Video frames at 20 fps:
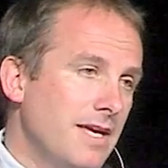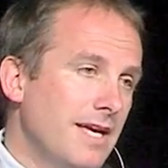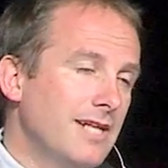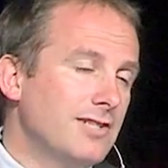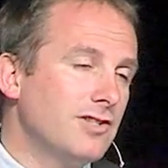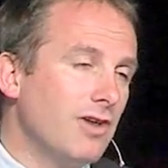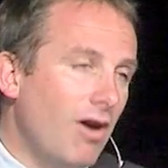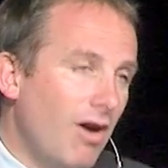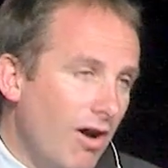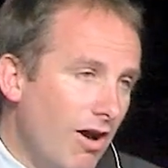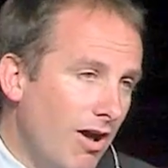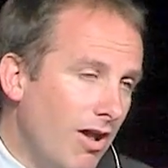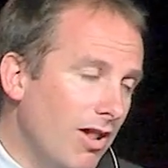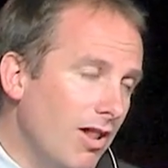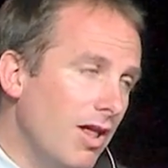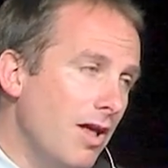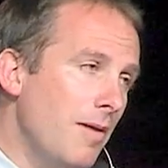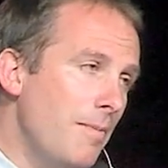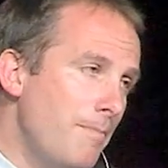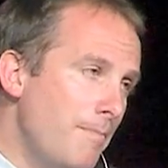It's
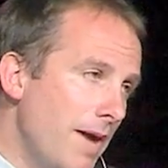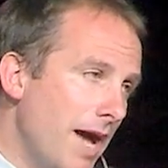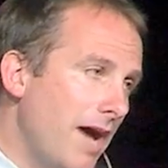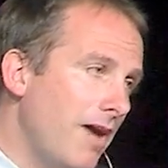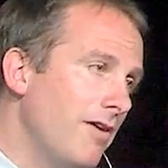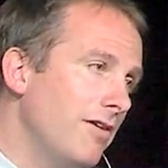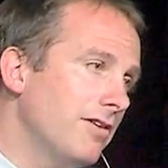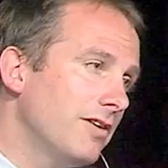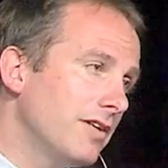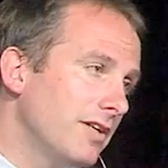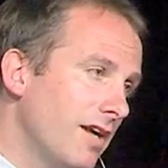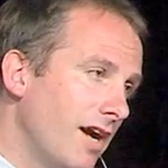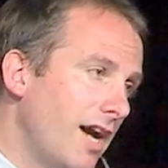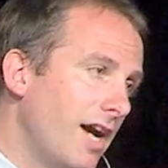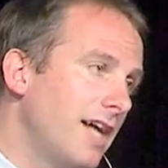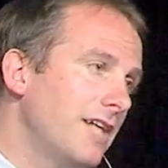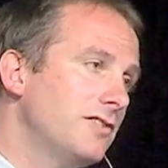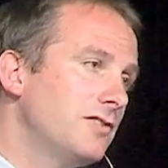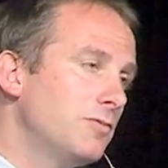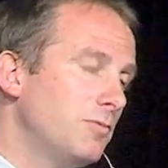all about
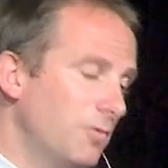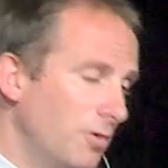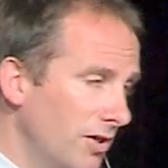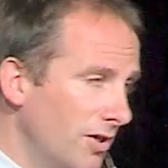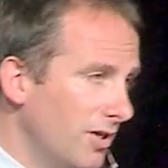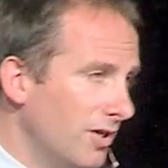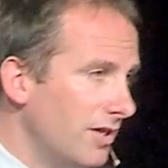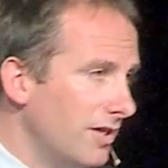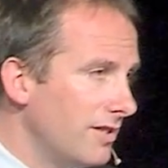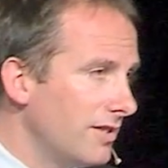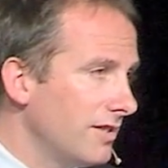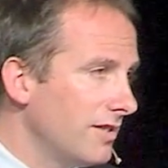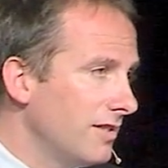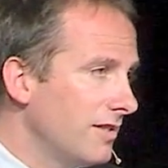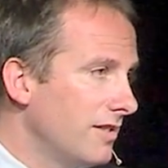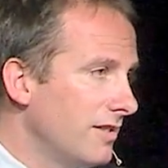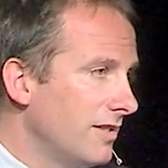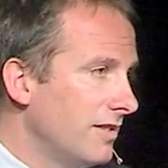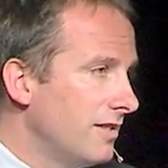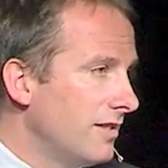God's word.
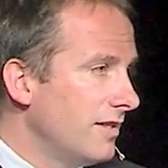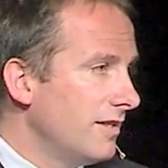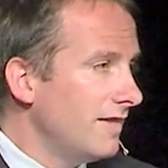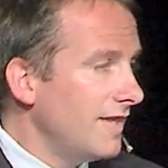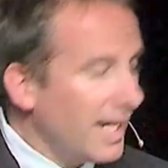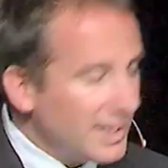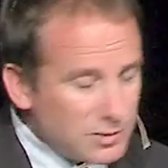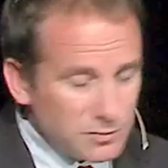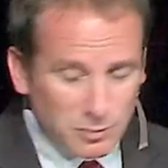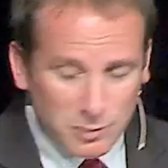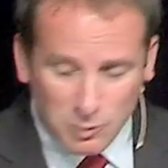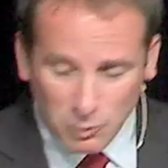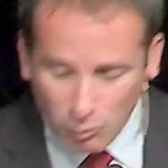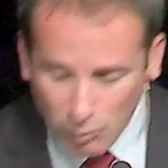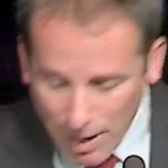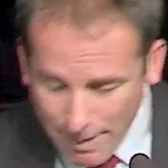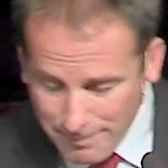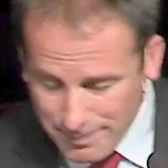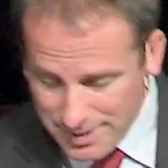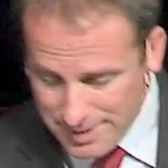That's what the
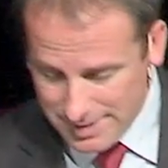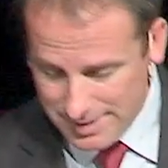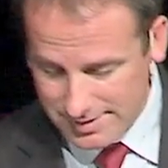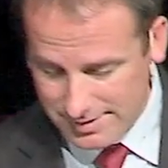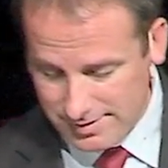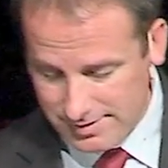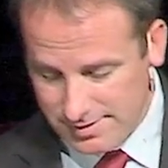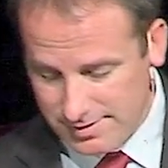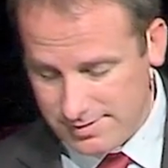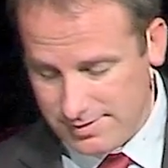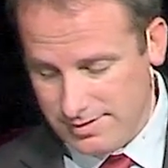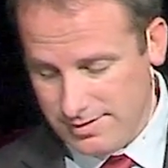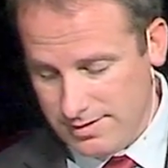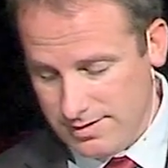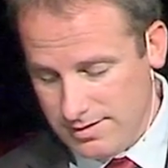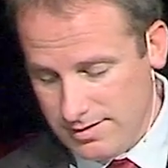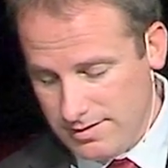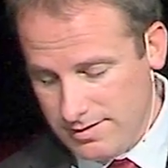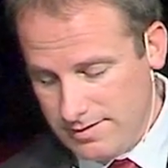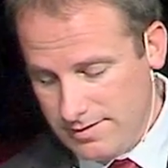weapon is.
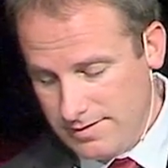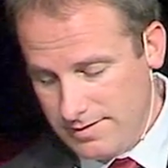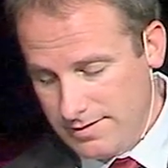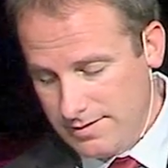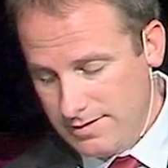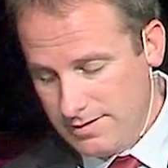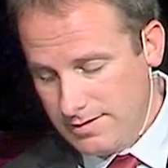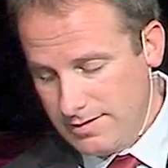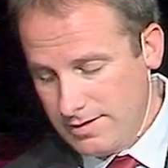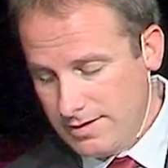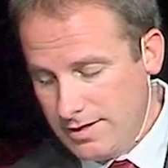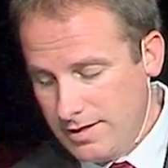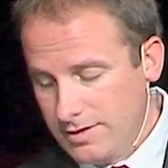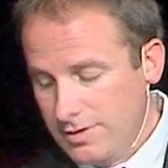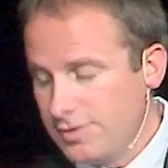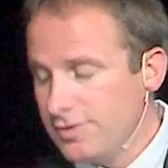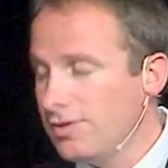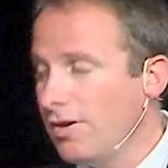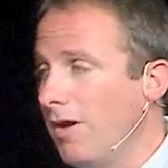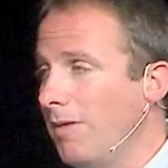
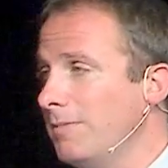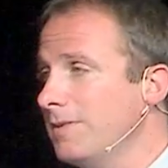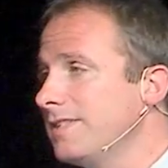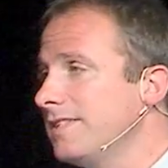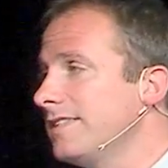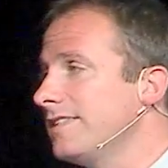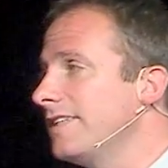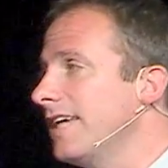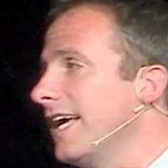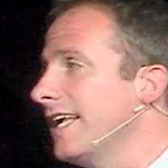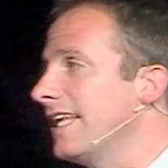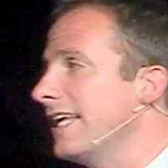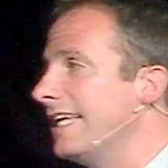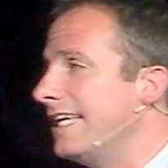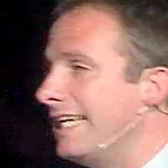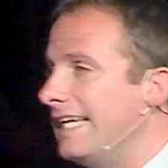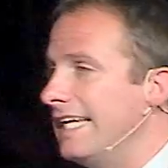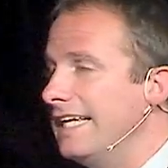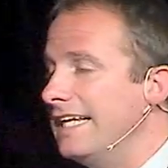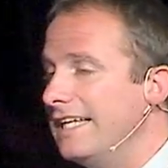The psalmist is saying that
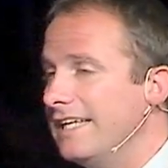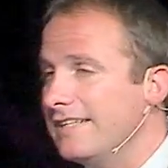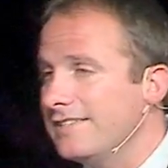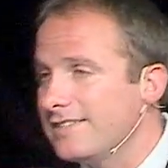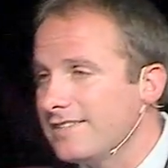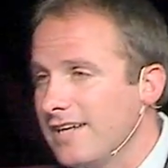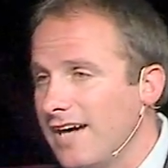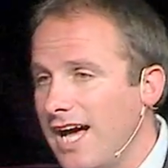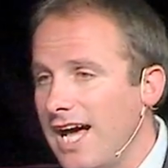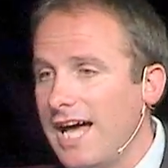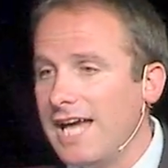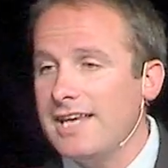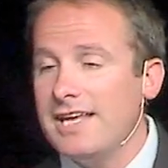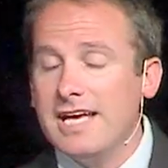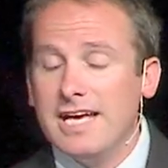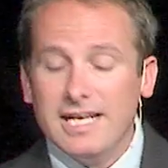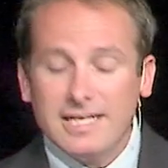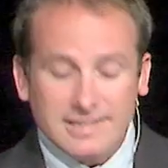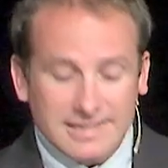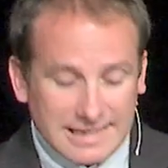he needs God
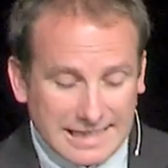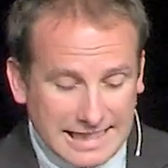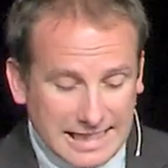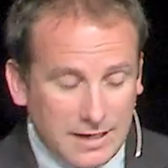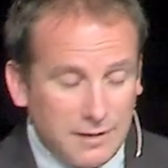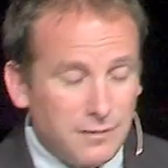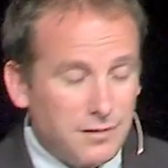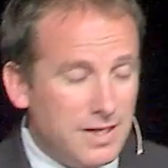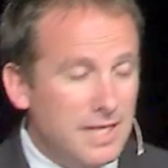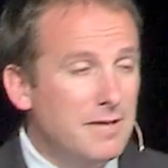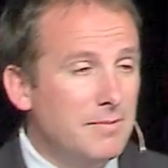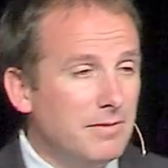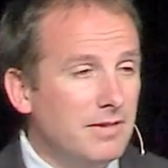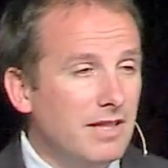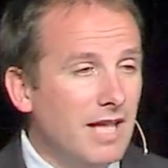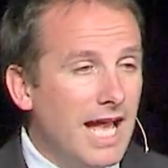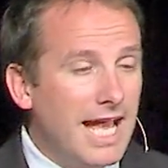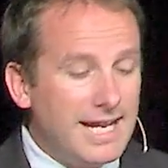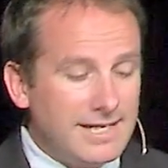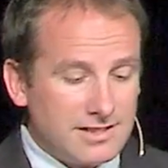to give him
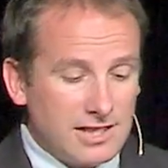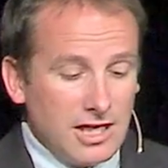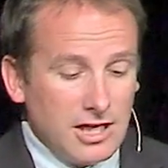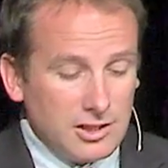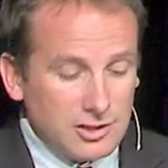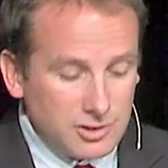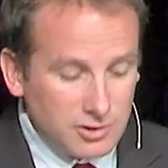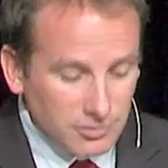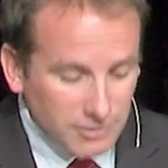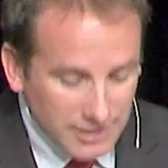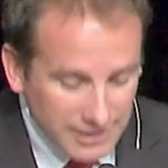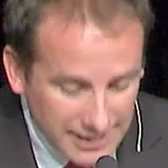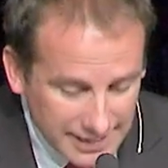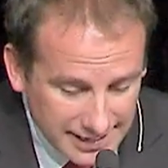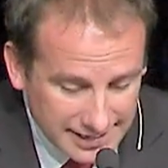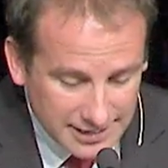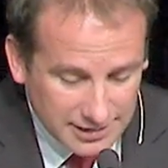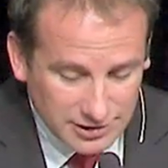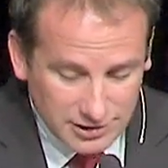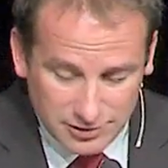light so that
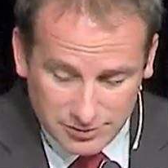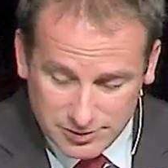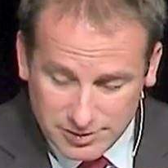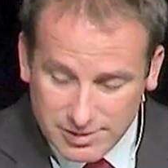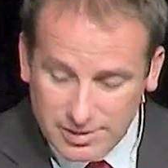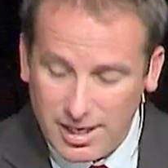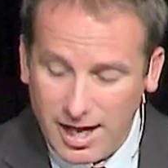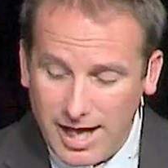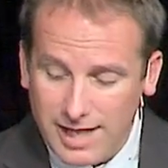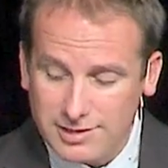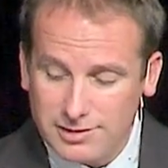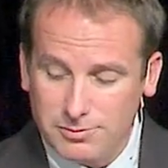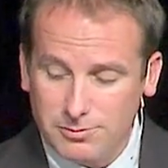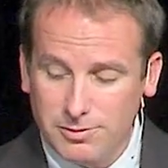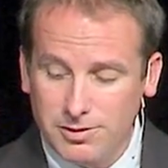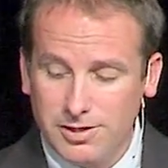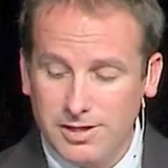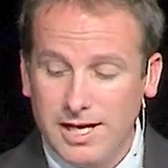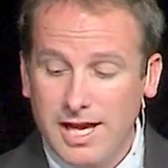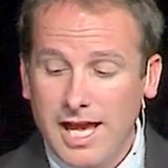he can use God's
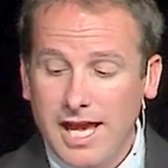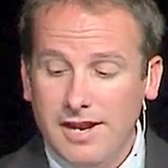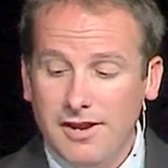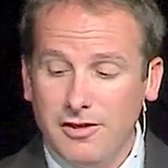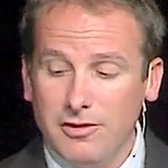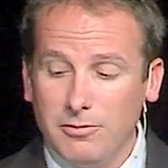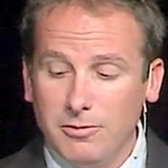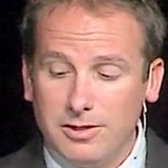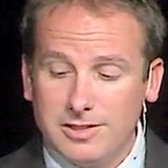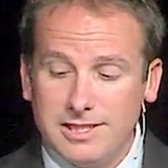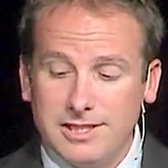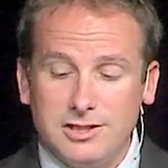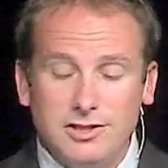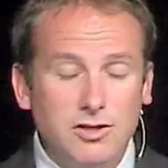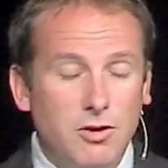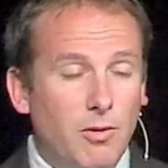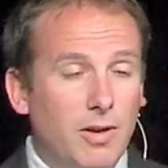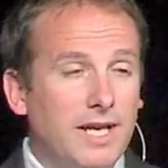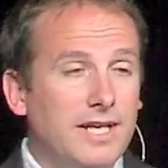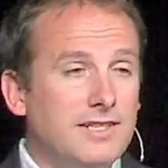word. In other words, he's
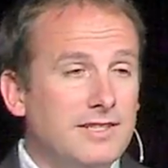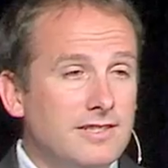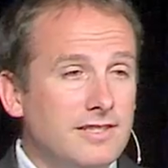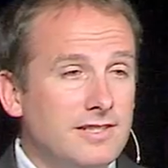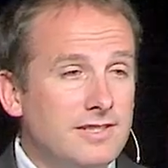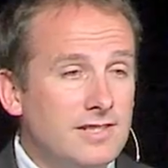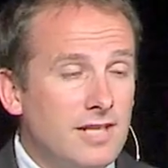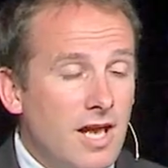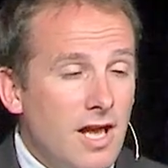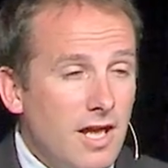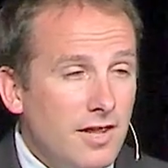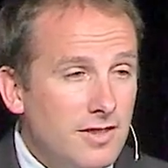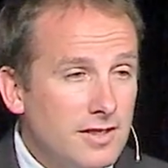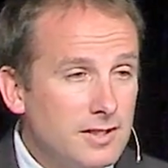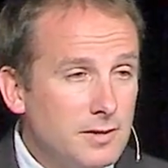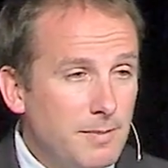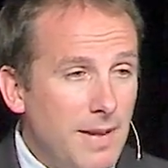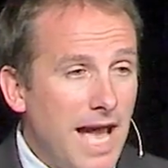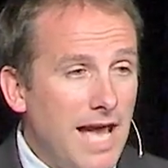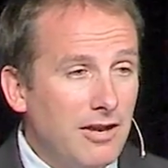going into this,
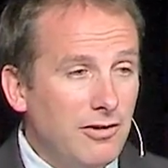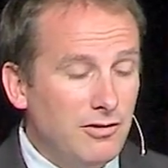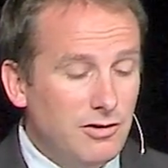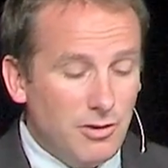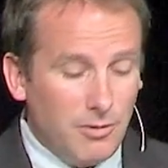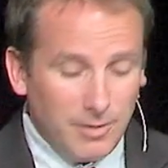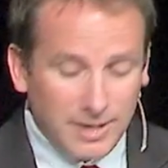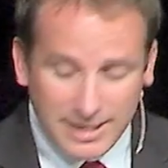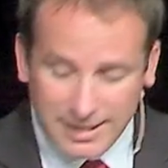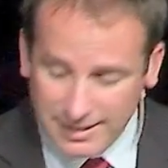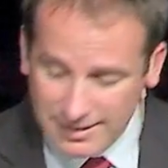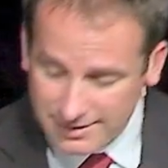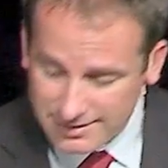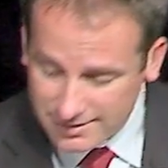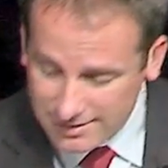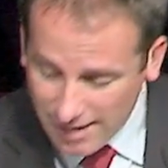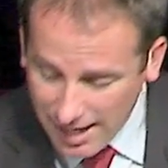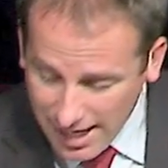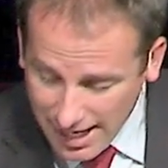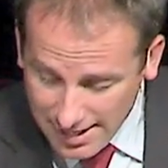this battle knowing he
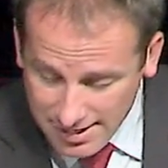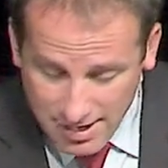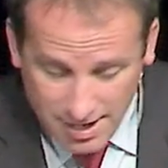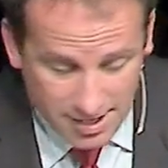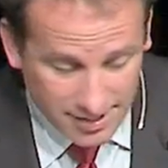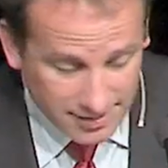needs God